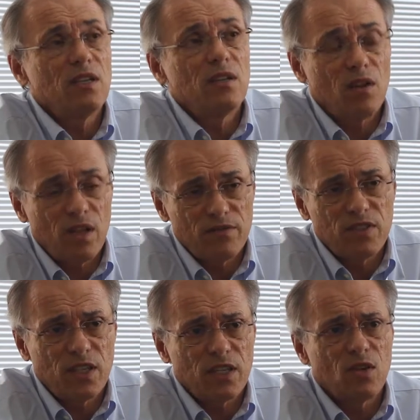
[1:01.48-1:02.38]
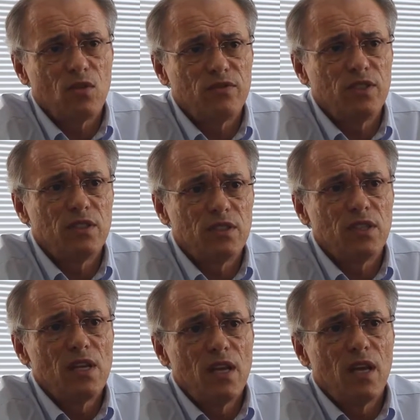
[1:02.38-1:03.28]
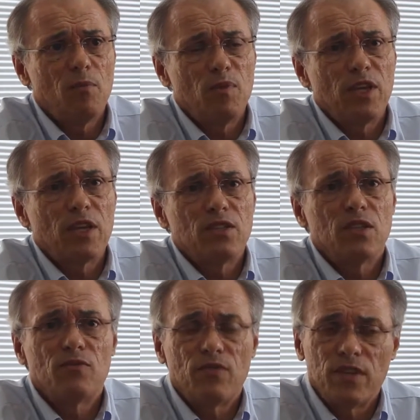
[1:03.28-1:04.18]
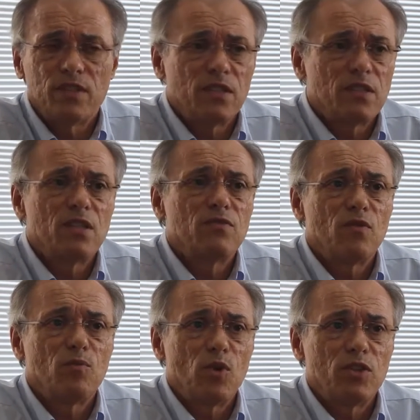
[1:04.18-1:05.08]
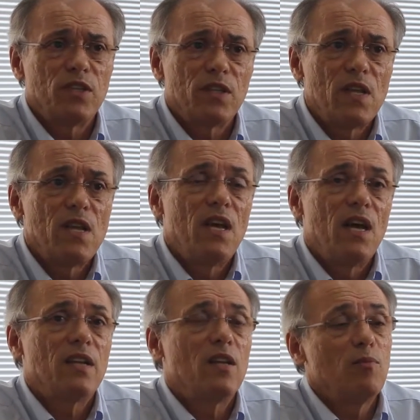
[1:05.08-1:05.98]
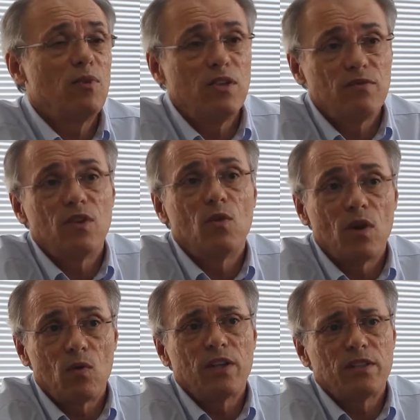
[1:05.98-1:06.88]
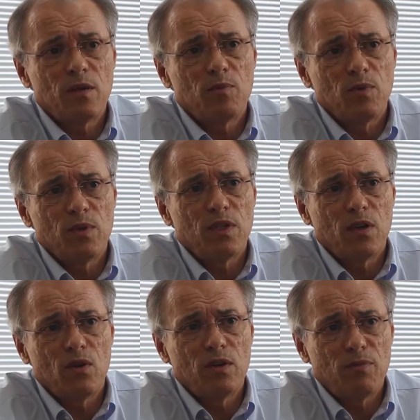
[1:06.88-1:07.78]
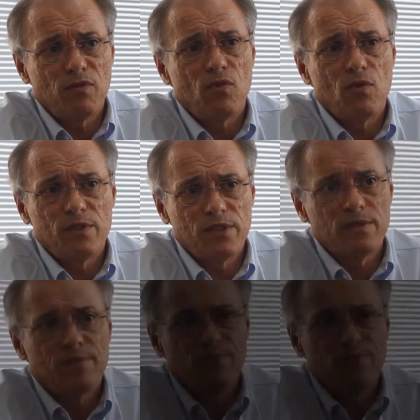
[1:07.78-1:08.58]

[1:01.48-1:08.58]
and the life cycle of this application. Very successful project, and I believe they were quite happy with our performance.